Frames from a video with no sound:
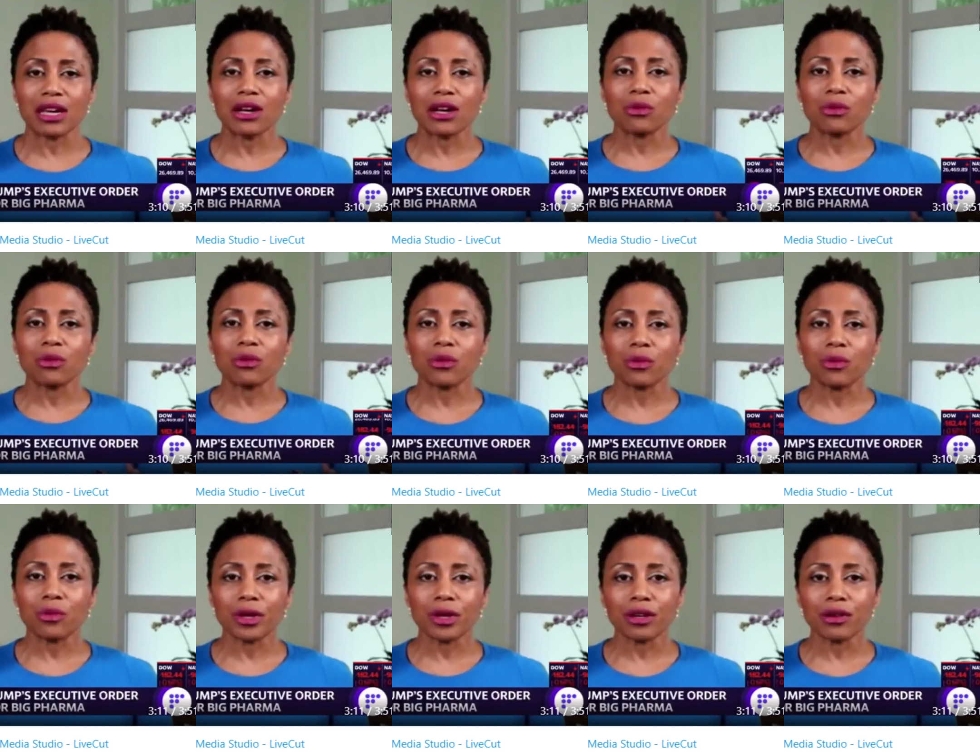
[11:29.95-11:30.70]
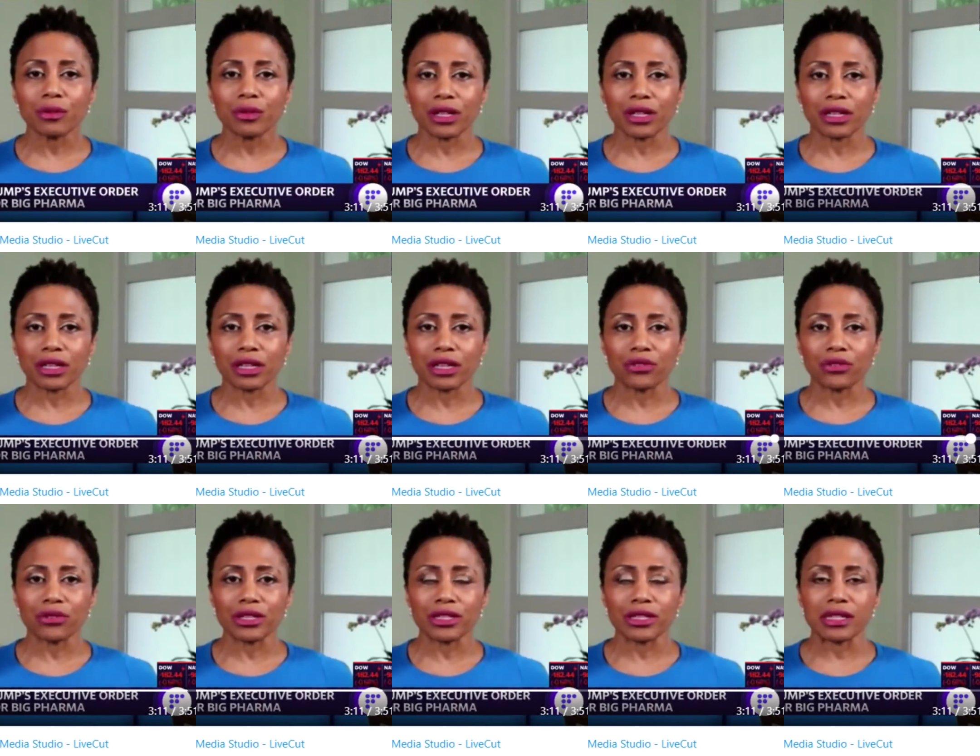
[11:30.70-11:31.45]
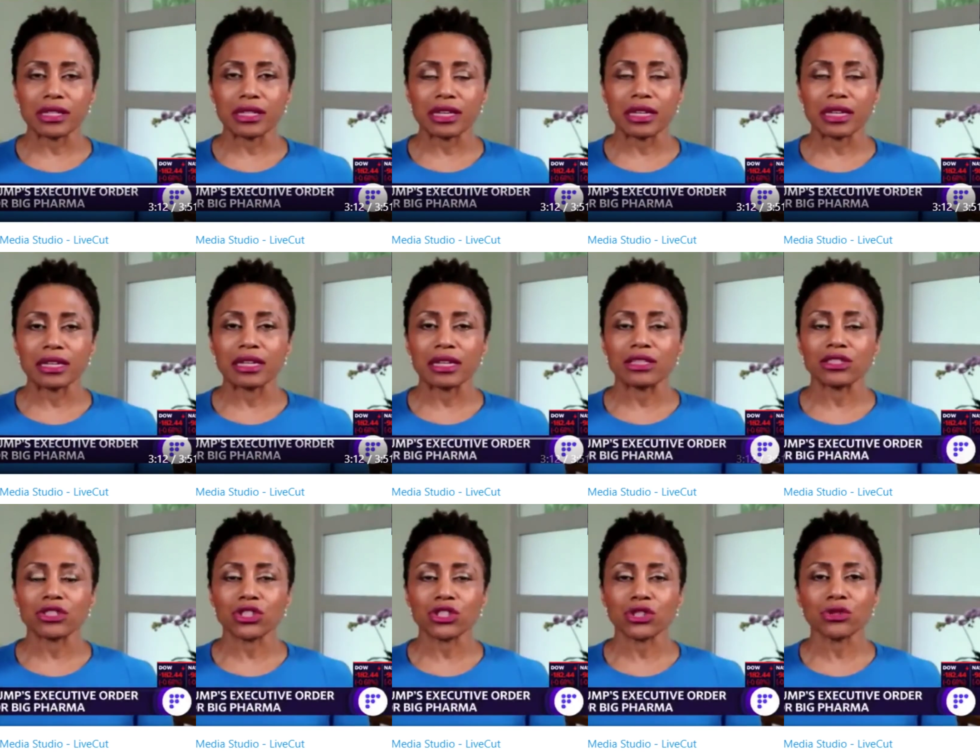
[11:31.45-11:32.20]
What we are really interested in
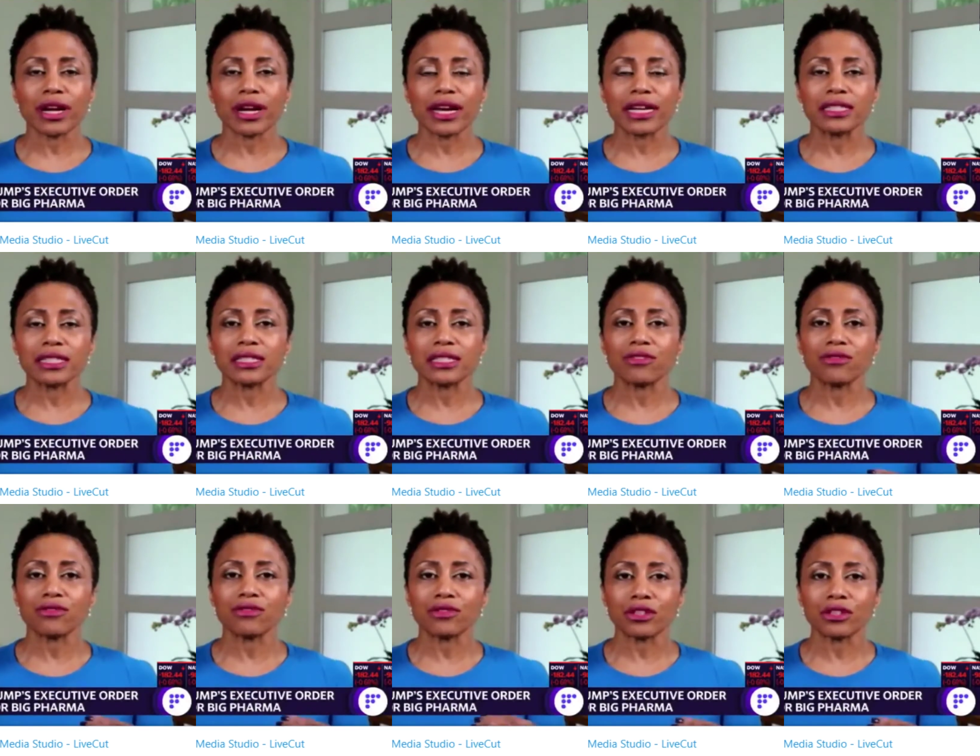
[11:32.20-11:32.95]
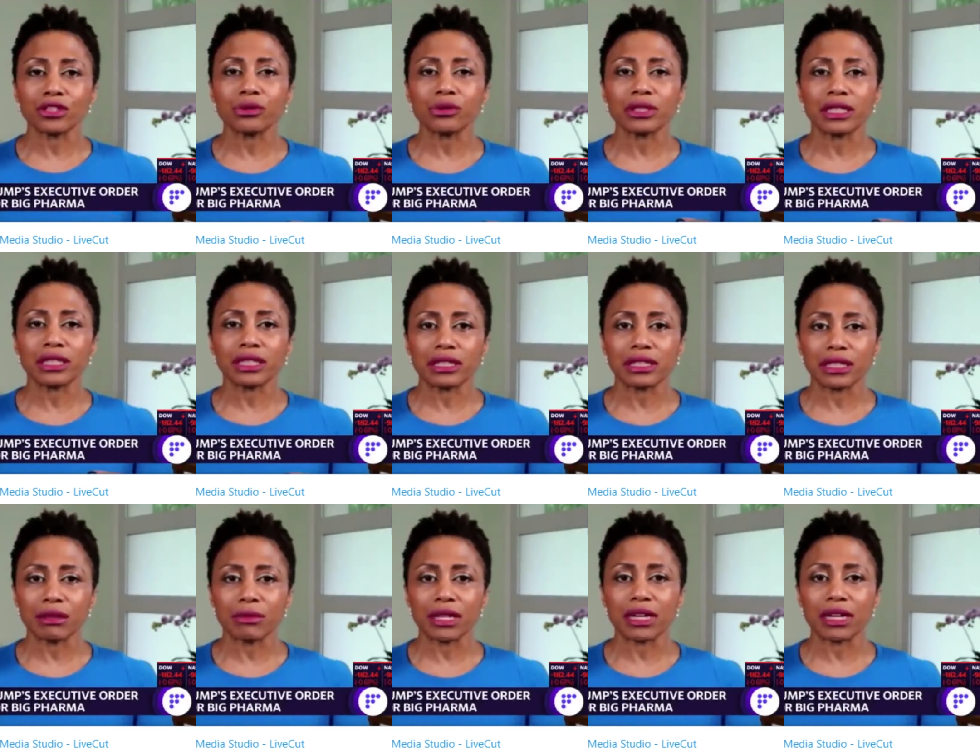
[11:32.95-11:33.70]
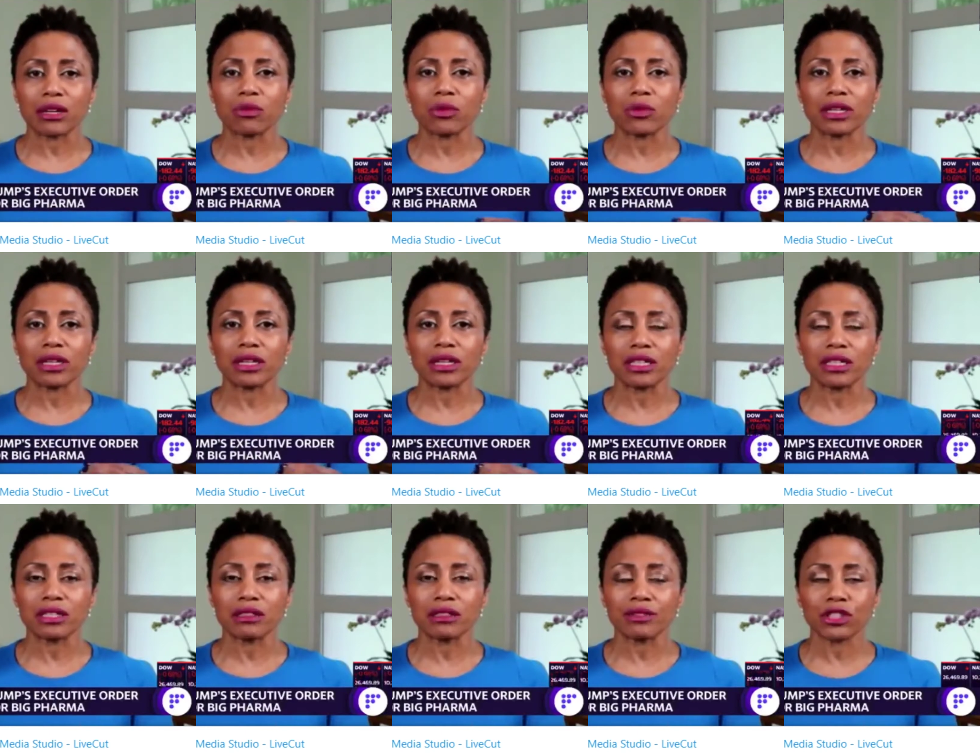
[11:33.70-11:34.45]
is trying to virtually eliminate what an
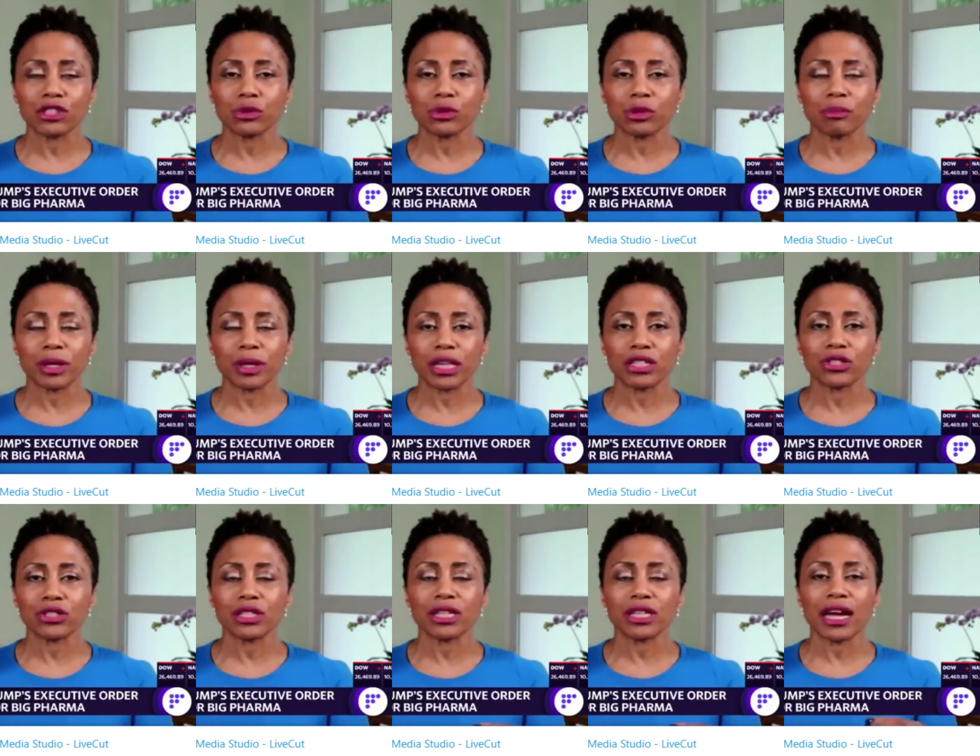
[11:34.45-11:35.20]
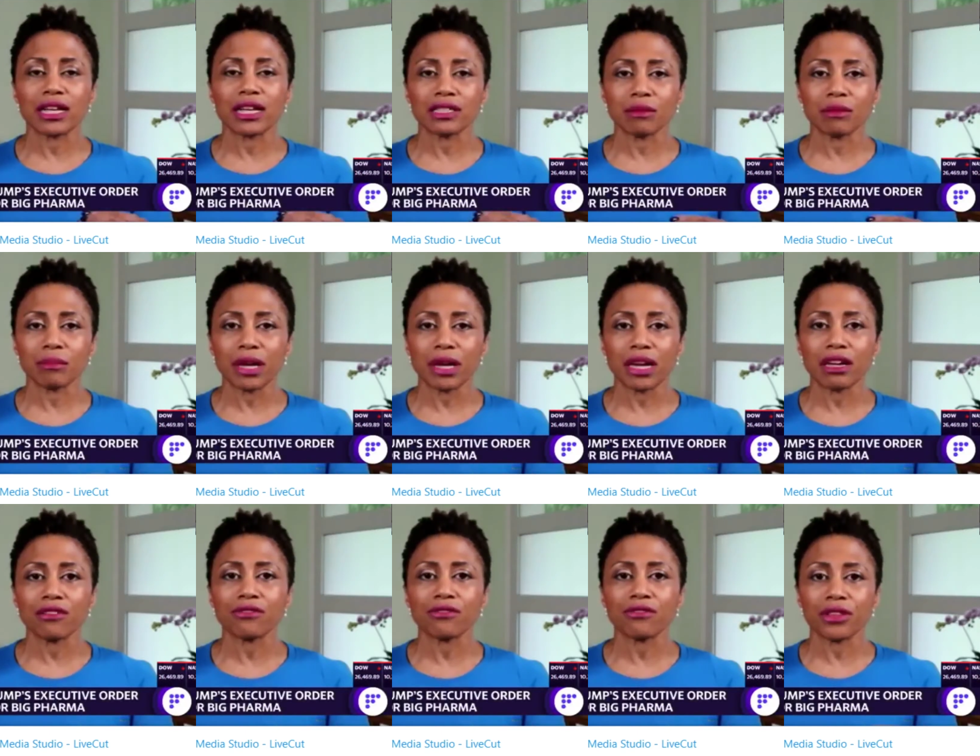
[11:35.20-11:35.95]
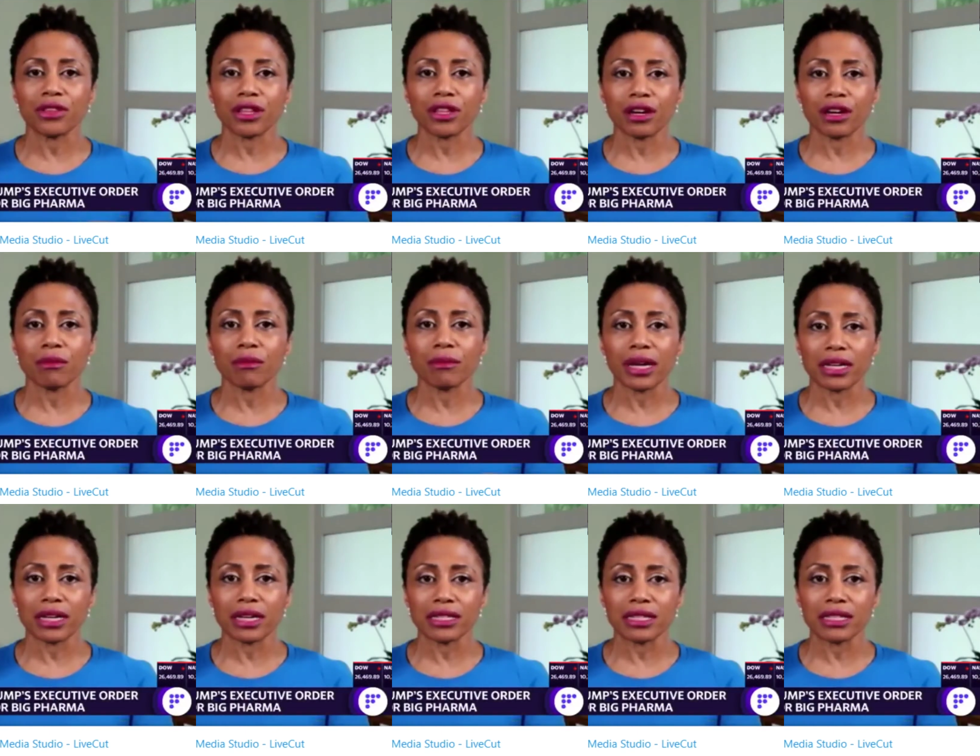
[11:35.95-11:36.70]
individual patient has to pay for their
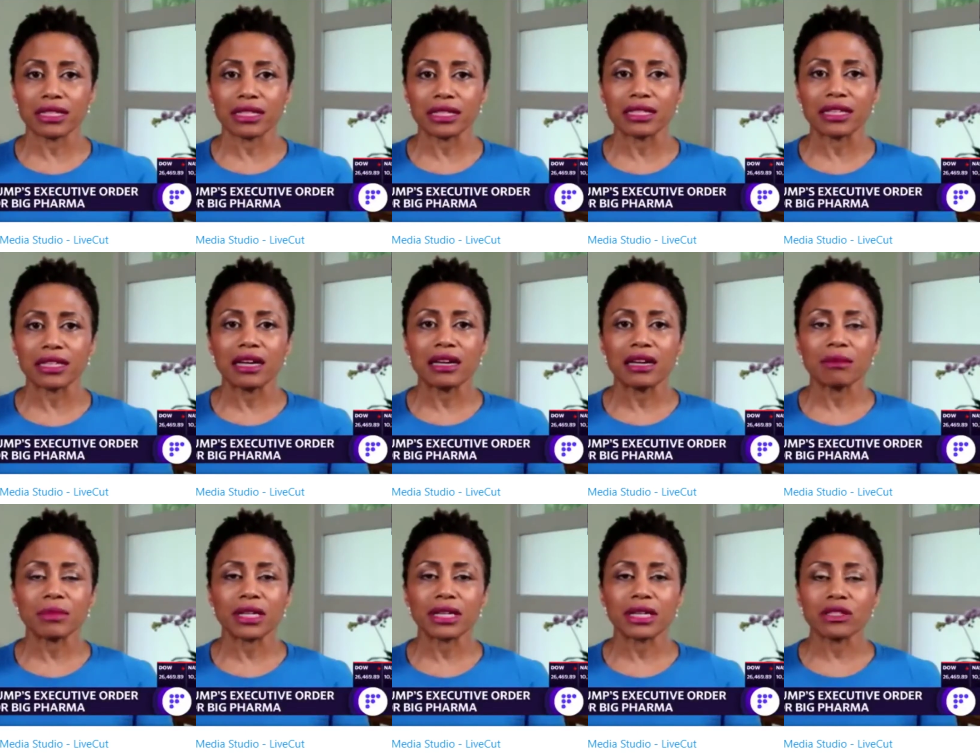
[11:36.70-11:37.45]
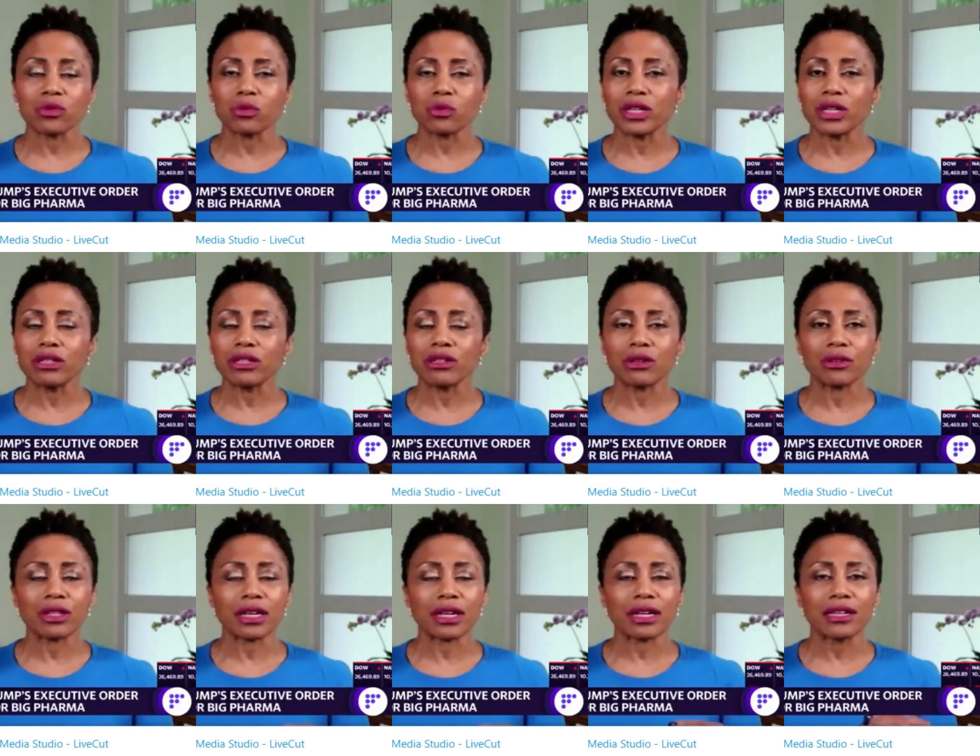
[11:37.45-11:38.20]
medicines, because we know that